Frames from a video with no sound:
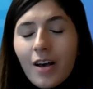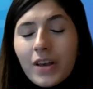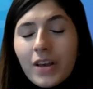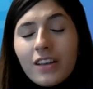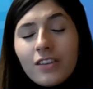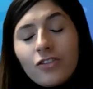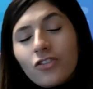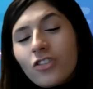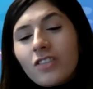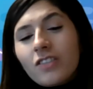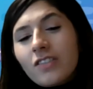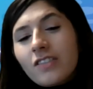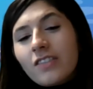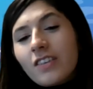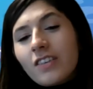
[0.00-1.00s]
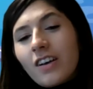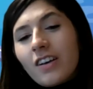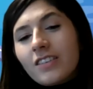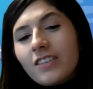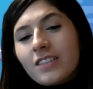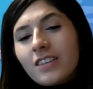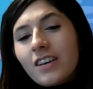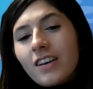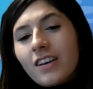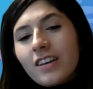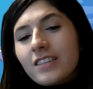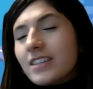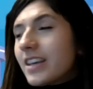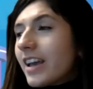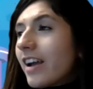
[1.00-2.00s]
it's just under
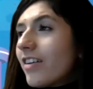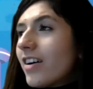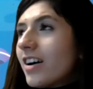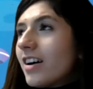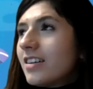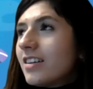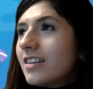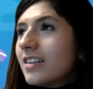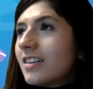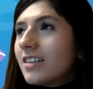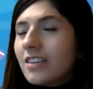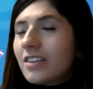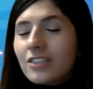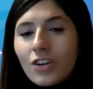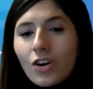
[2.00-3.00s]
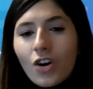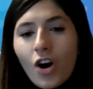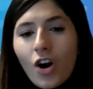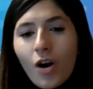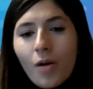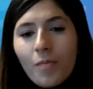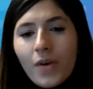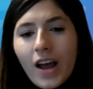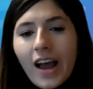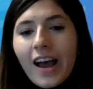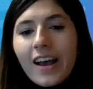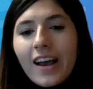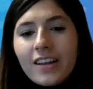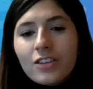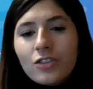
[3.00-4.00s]
Atera.com
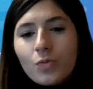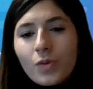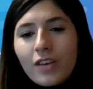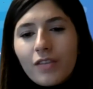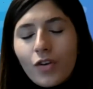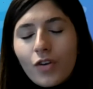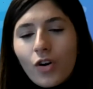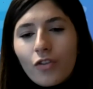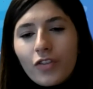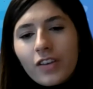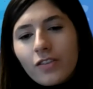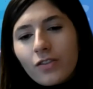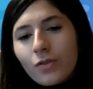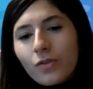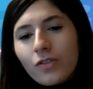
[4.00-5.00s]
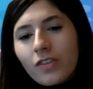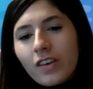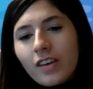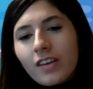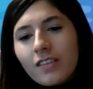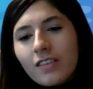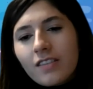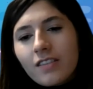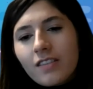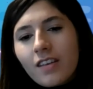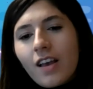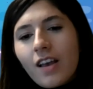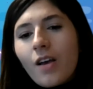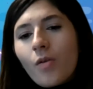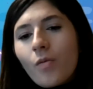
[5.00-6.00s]
and we've got resources,
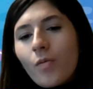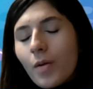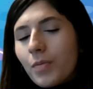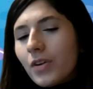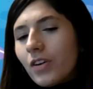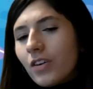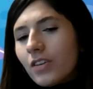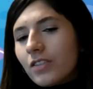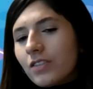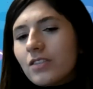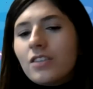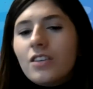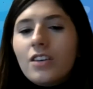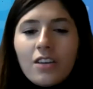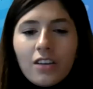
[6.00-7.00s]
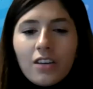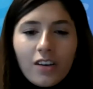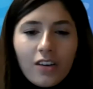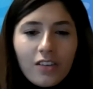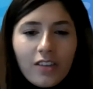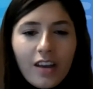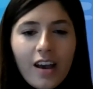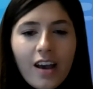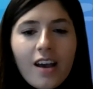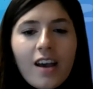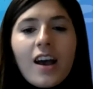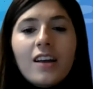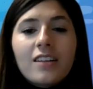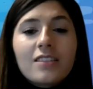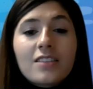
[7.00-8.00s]
webinars. You can go there
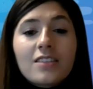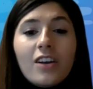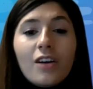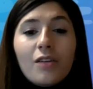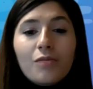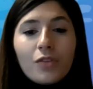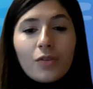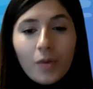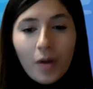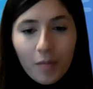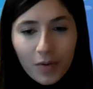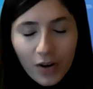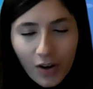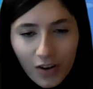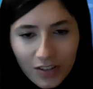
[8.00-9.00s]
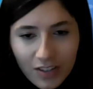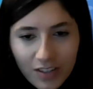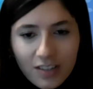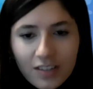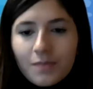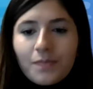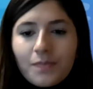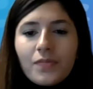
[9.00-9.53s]
and sign up for the webinars.